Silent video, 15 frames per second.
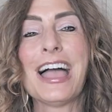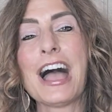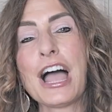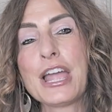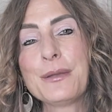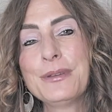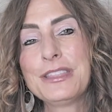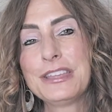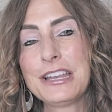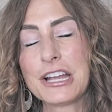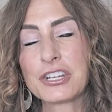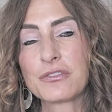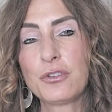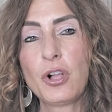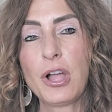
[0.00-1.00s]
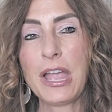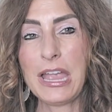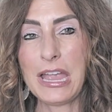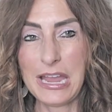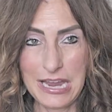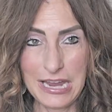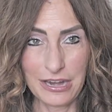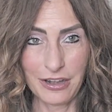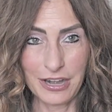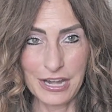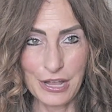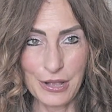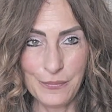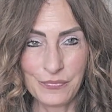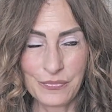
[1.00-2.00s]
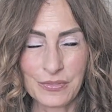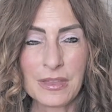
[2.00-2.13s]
I am in the Nashville area.